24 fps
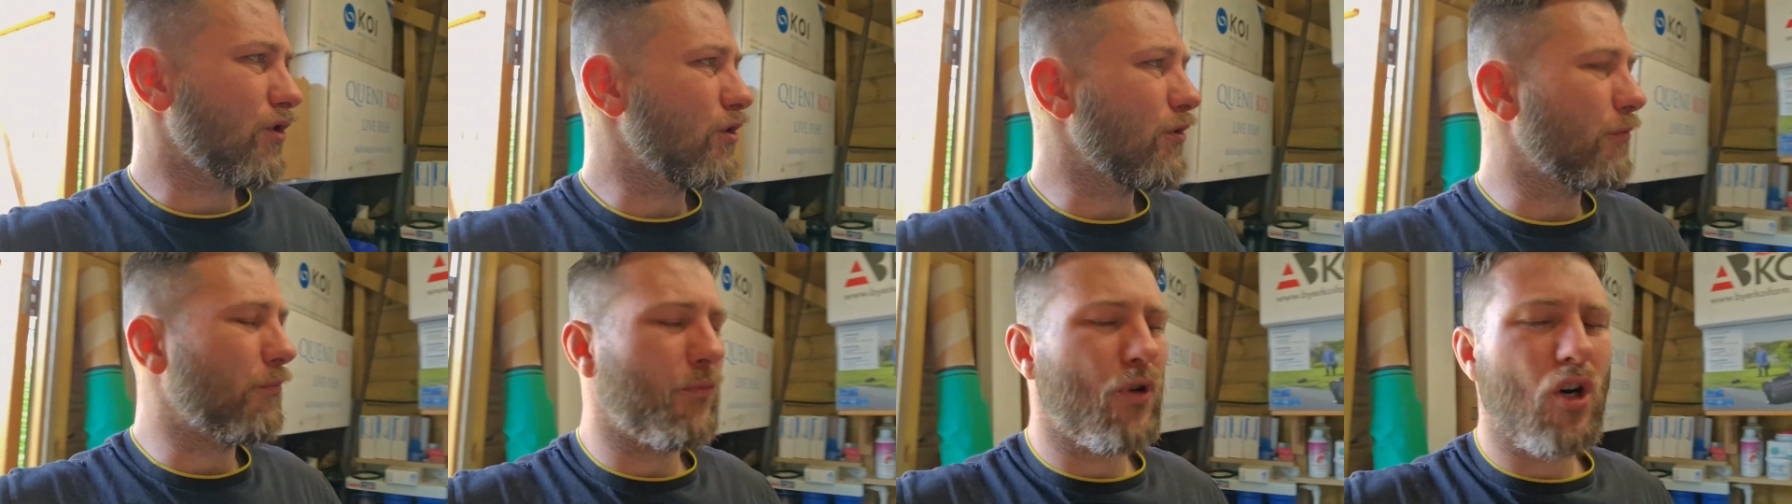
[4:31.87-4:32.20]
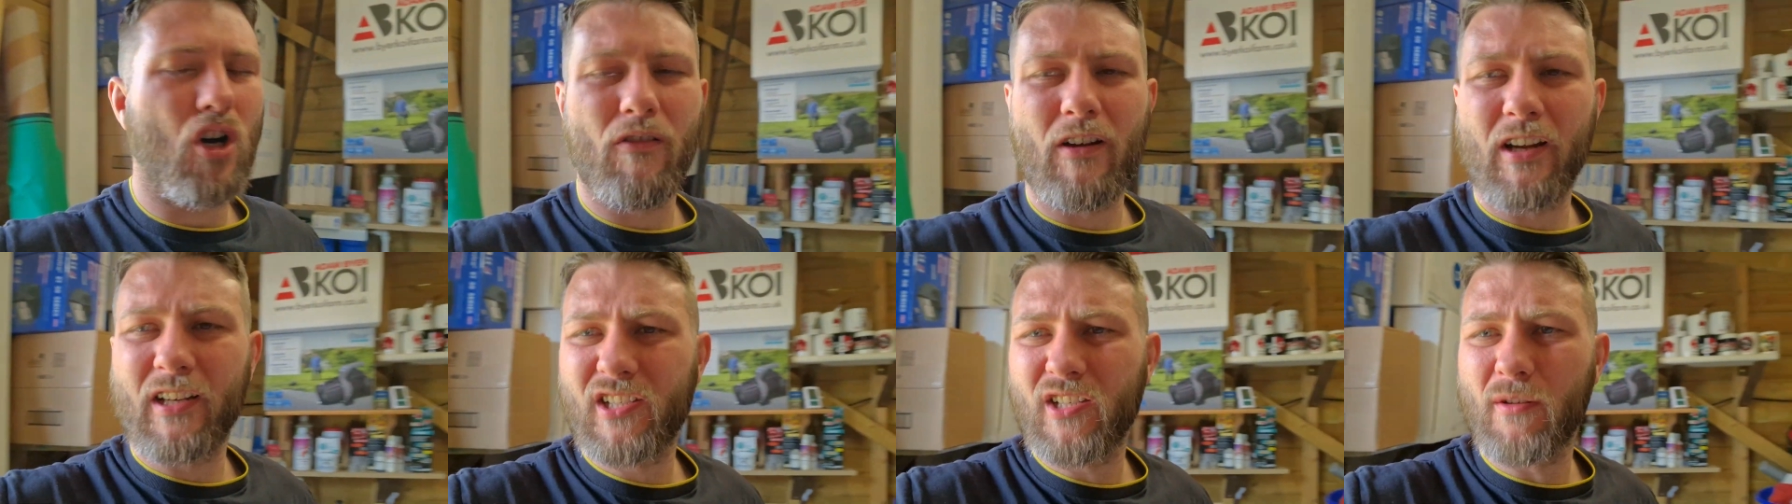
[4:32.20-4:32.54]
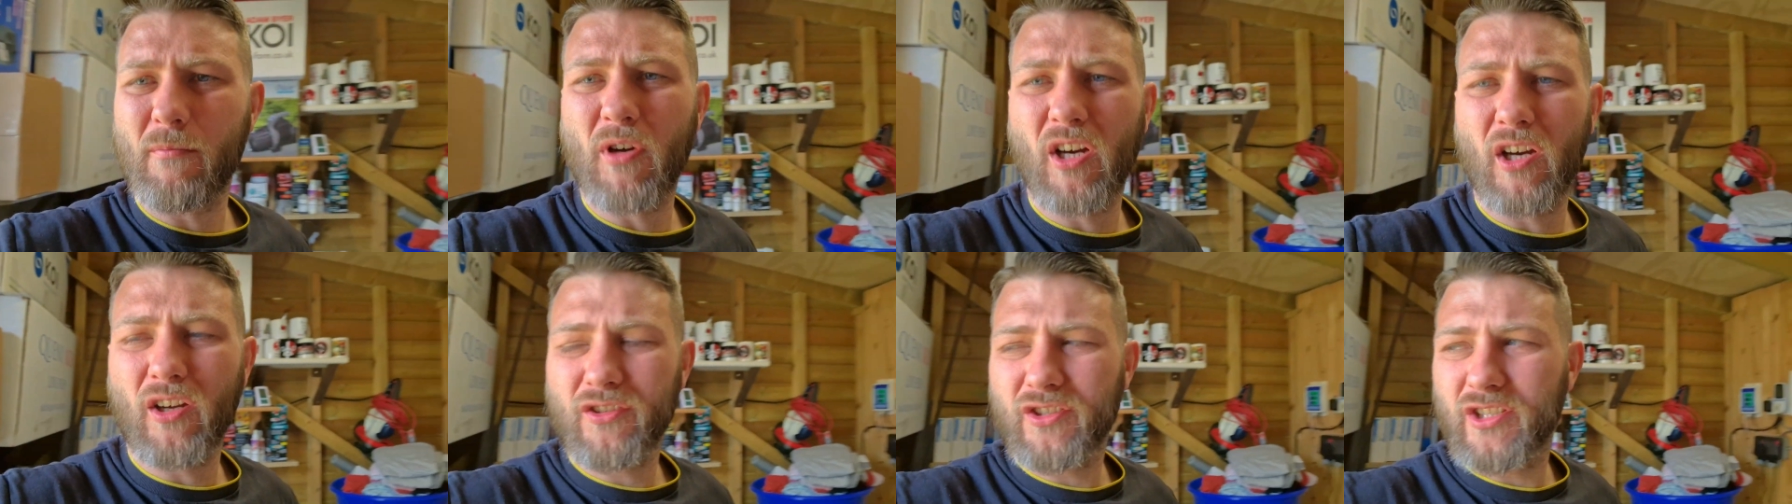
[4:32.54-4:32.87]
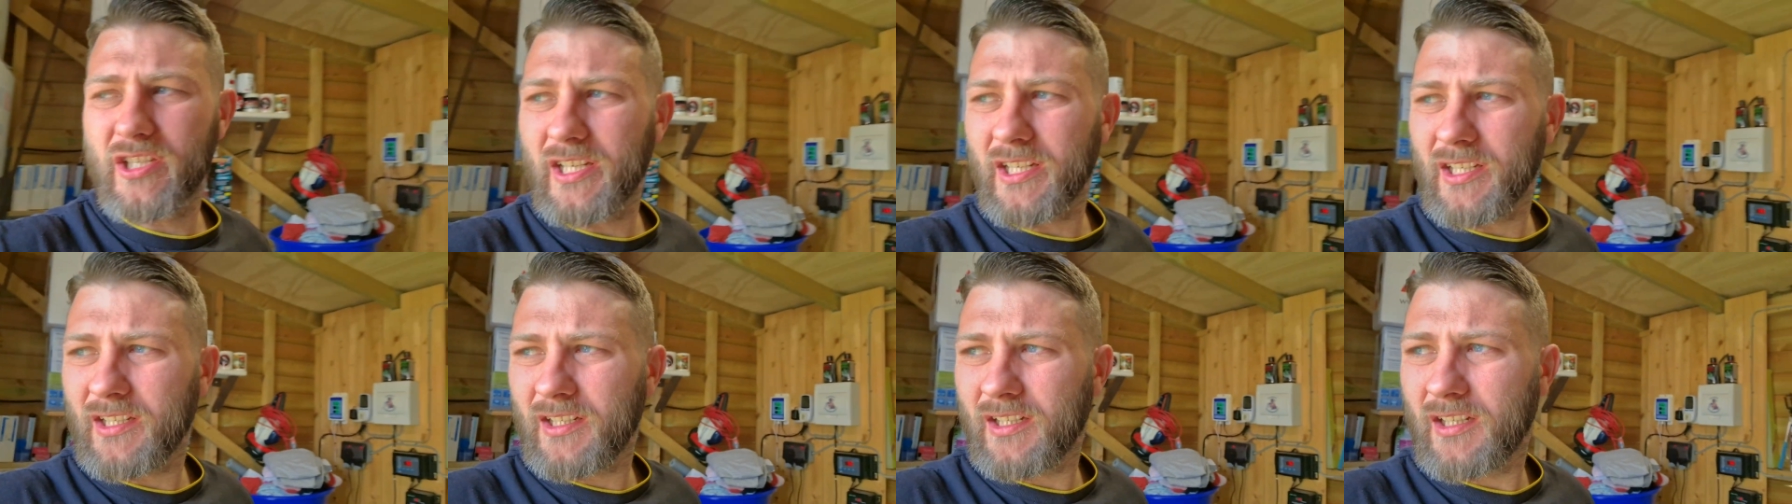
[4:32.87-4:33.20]
some more
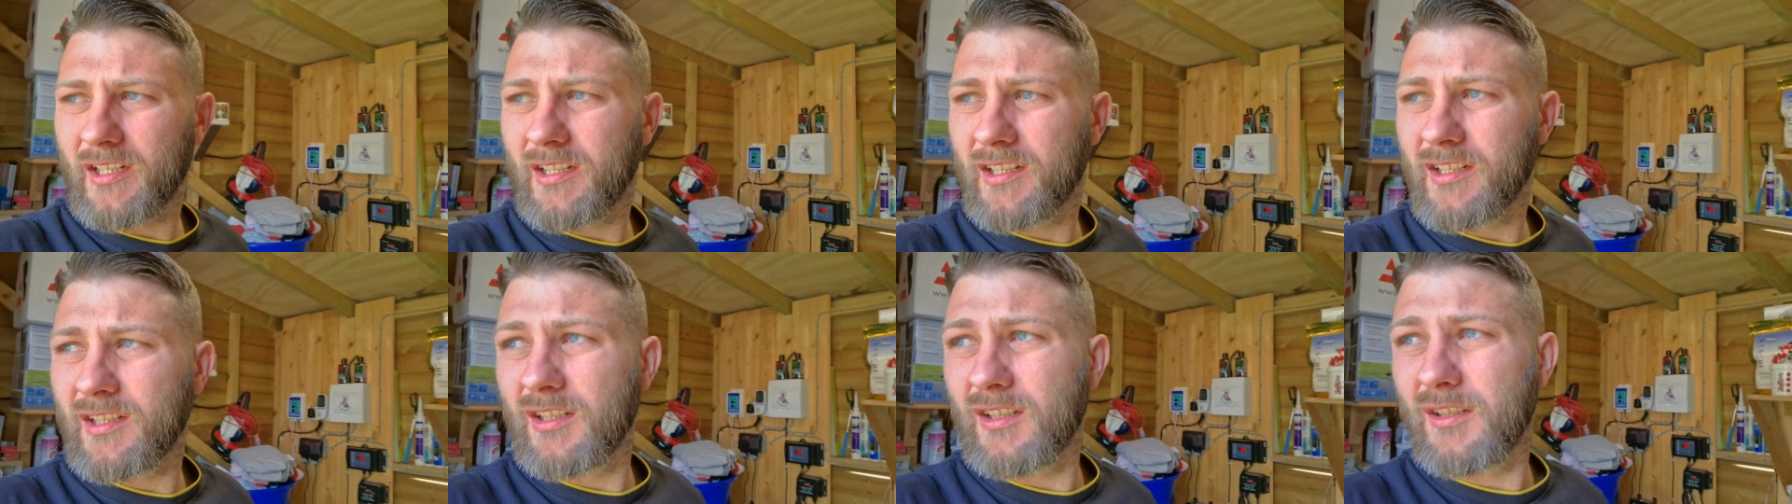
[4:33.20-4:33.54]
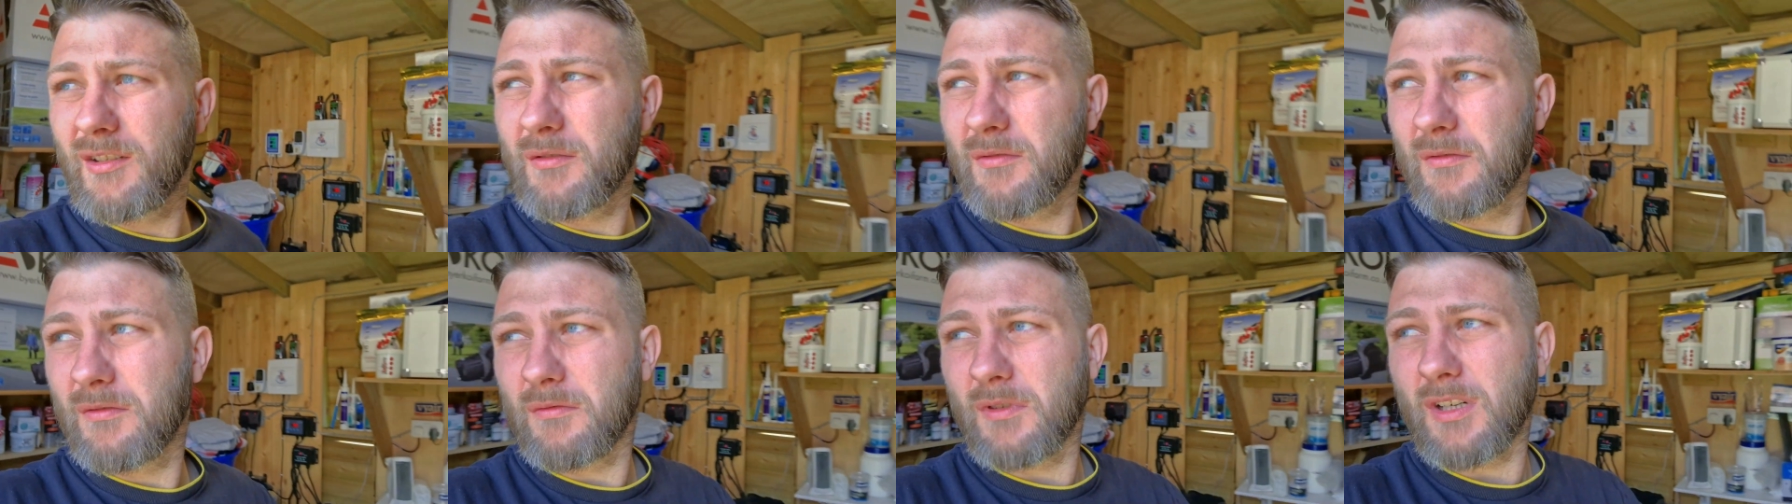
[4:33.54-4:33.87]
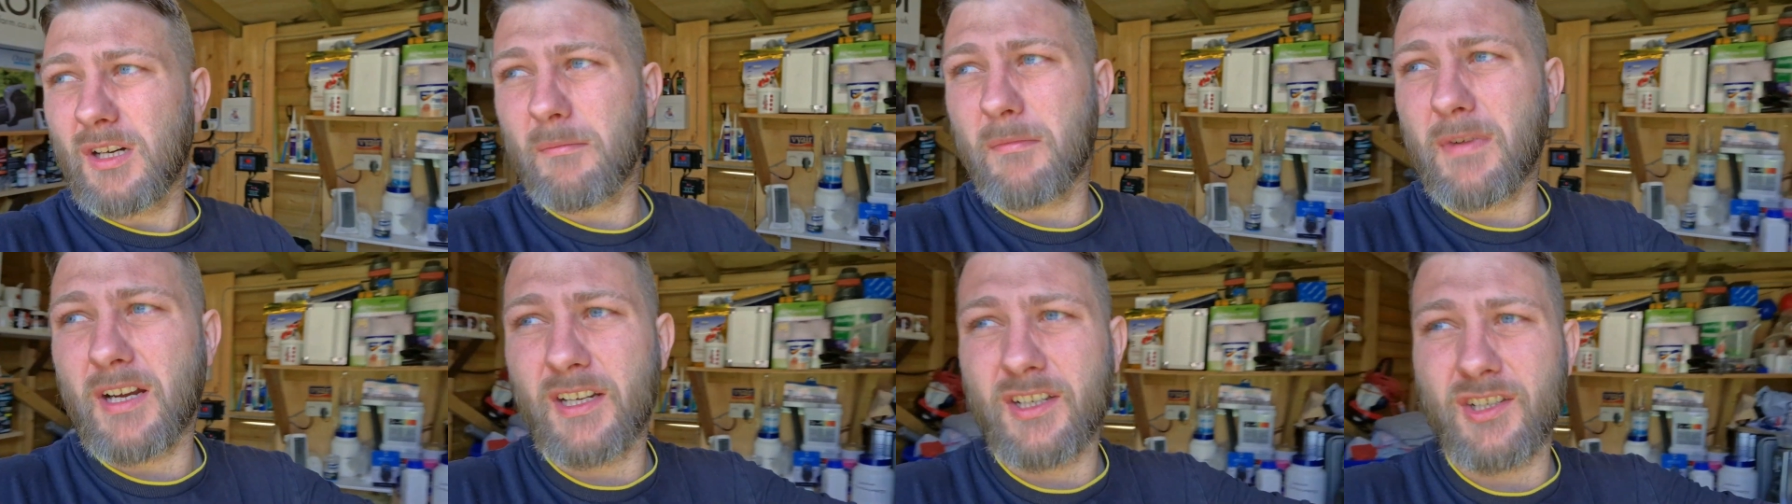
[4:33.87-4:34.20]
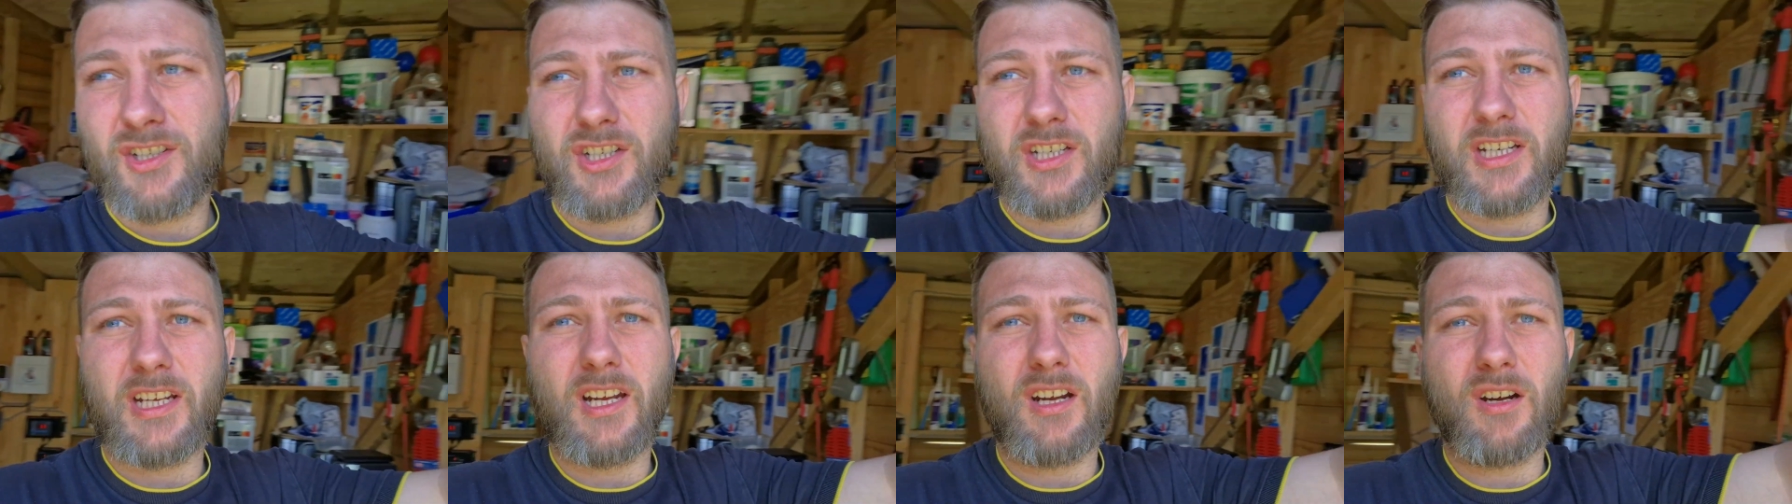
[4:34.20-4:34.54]
antibiotic, what I
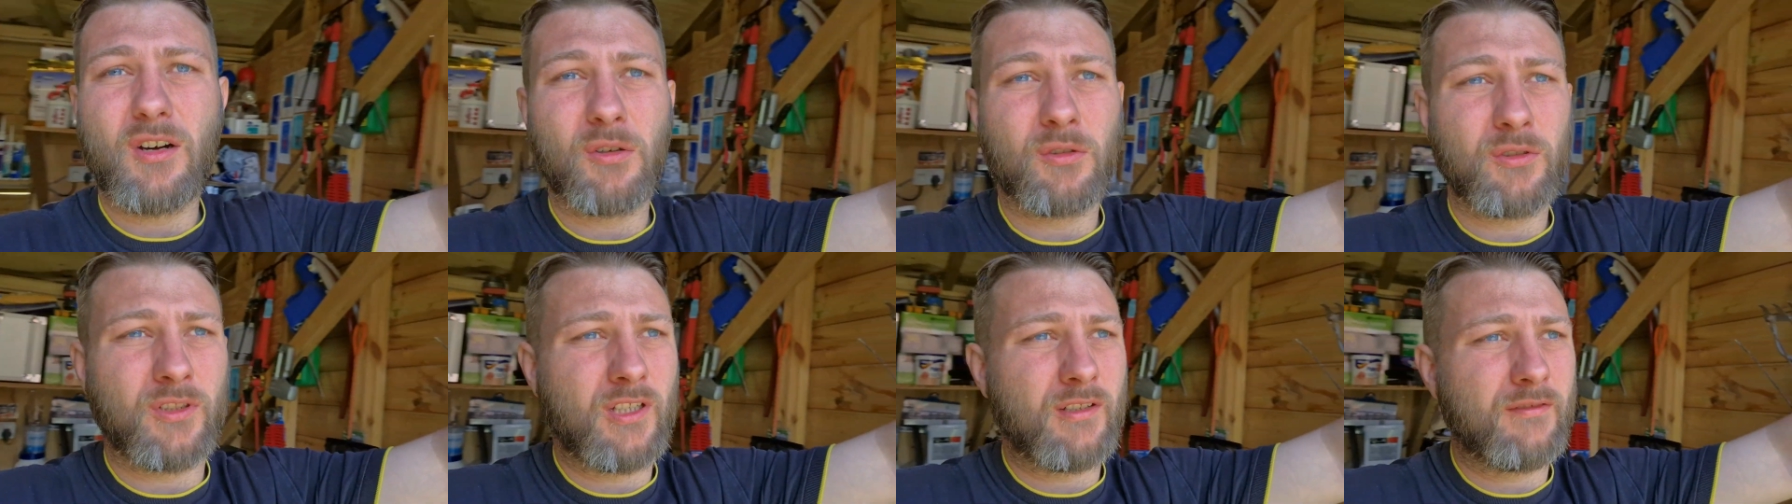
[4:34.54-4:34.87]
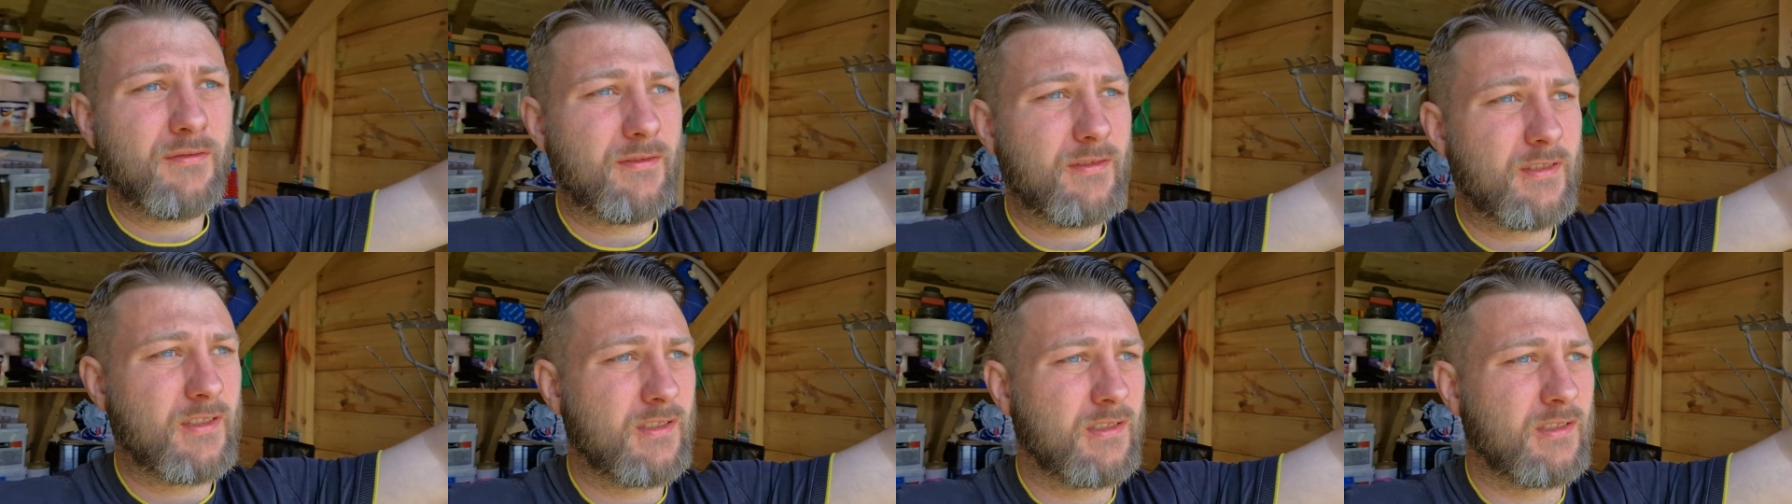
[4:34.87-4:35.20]
managed to get hold of.